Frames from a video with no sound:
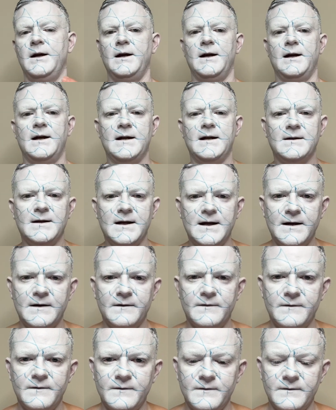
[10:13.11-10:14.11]
Anything
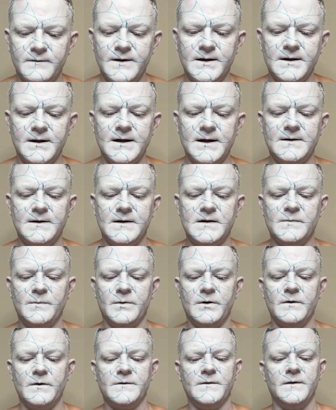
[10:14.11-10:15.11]
thin like this, but
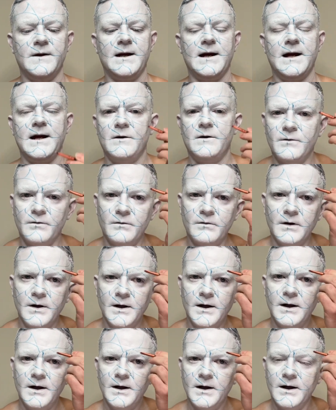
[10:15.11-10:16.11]
also that angle,
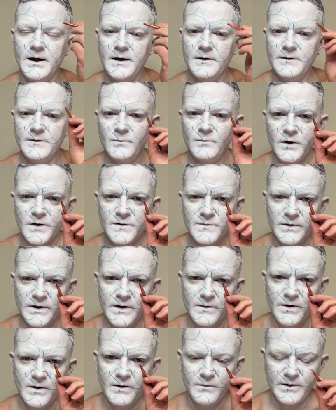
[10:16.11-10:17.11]
works really
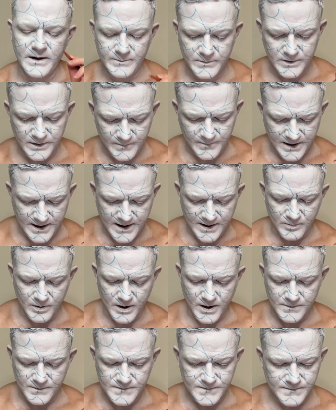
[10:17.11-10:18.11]
well when I'm doing my
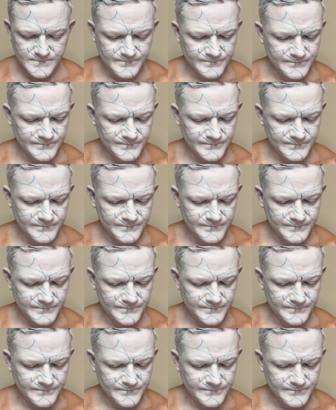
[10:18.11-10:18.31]
eyebrows.